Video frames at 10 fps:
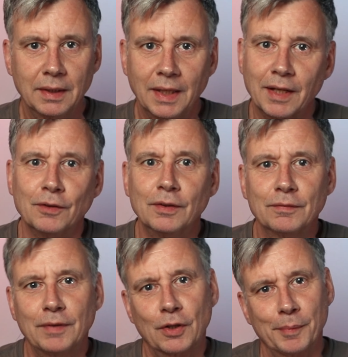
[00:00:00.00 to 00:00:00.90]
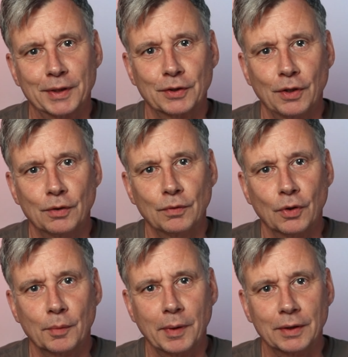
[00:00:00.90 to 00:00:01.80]
Hello, welcome back to Going
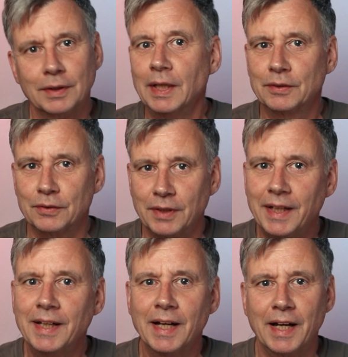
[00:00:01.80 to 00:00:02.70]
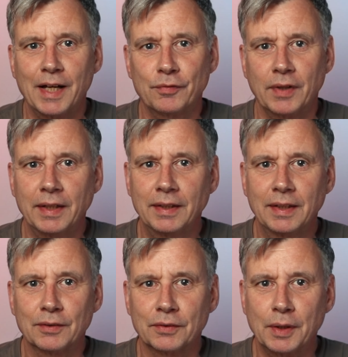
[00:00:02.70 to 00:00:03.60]
Walkabout. Today I have a handy
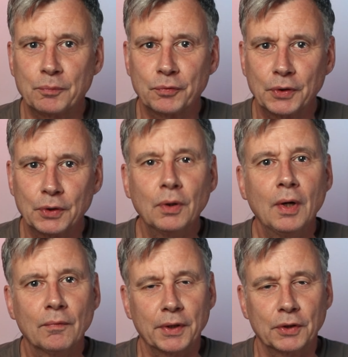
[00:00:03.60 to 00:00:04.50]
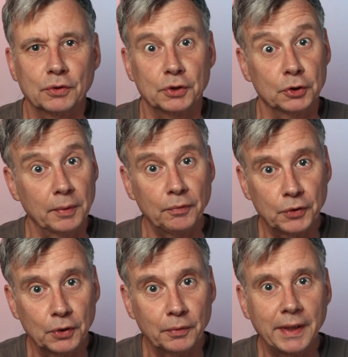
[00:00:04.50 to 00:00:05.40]
little tip for you when you're using
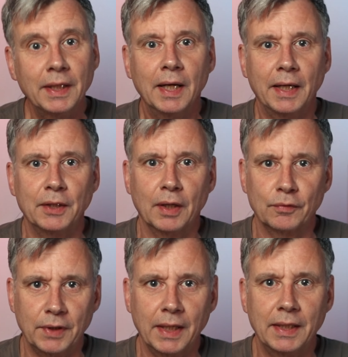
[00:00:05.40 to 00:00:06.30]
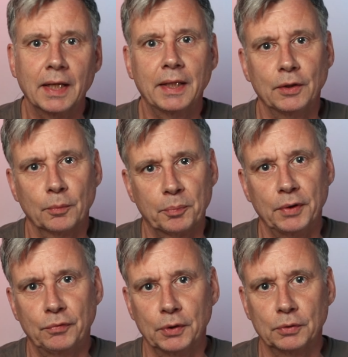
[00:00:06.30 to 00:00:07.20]
SwiftUI and you have data in your
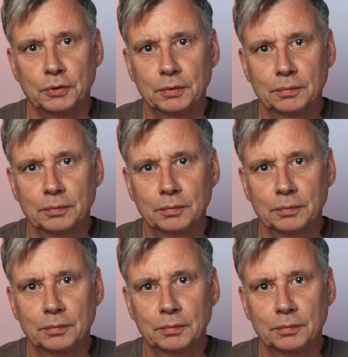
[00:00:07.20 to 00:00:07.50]
previews.